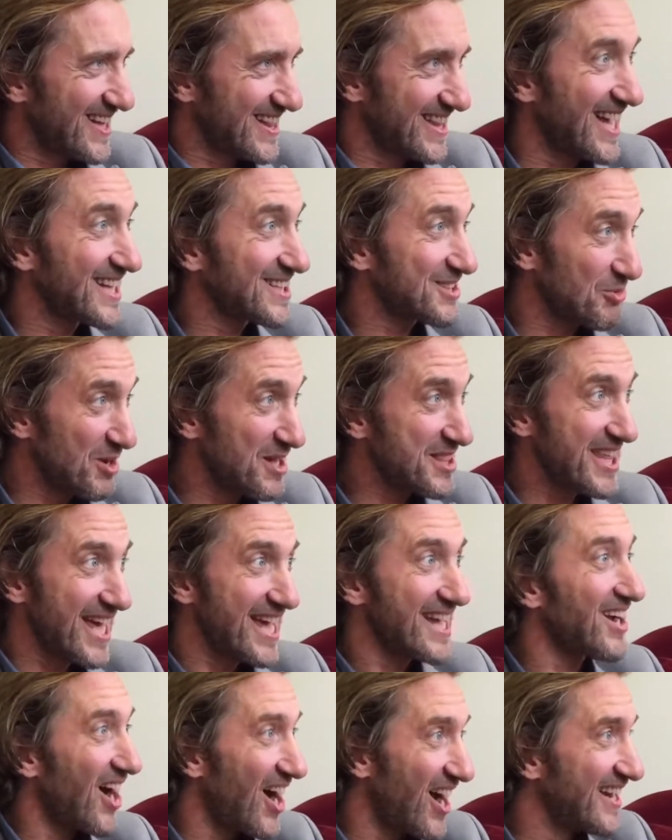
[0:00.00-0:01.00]
Like, that's what
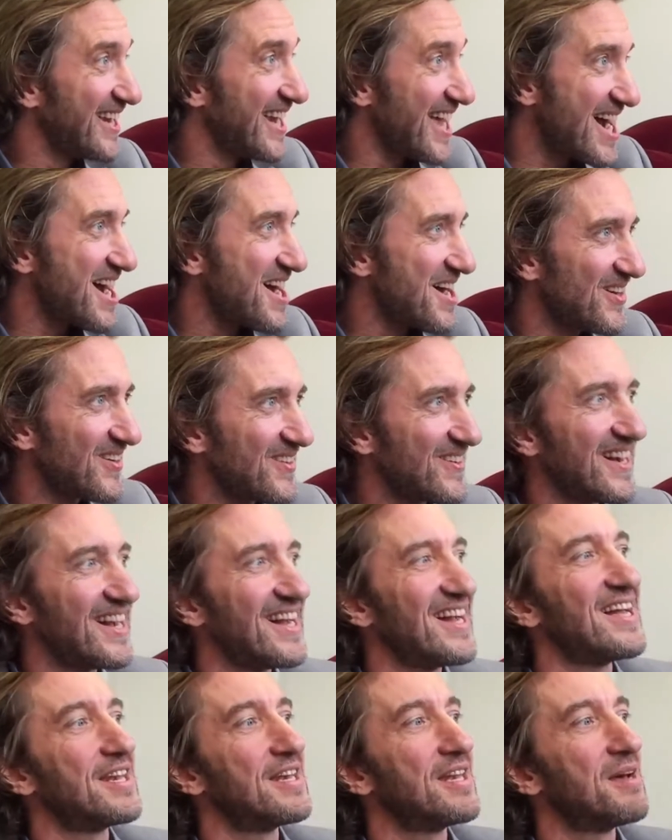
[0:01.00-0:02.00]
they got now. And,